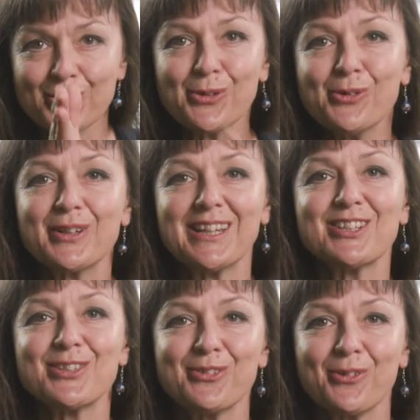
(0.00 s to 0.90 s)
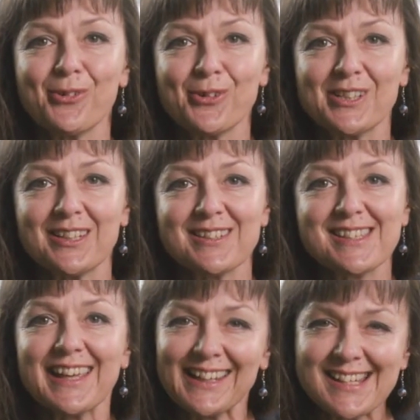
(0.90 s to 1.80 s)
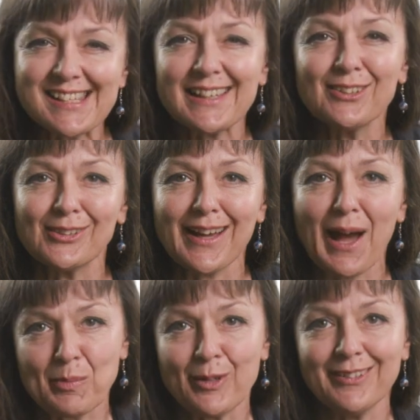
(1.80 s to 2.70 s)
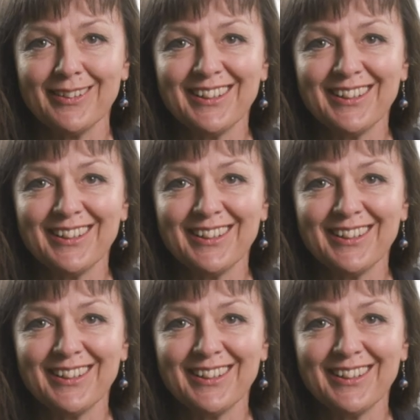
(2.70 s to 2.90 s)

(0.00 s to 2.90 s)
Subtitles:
talking to your audience in a single camera,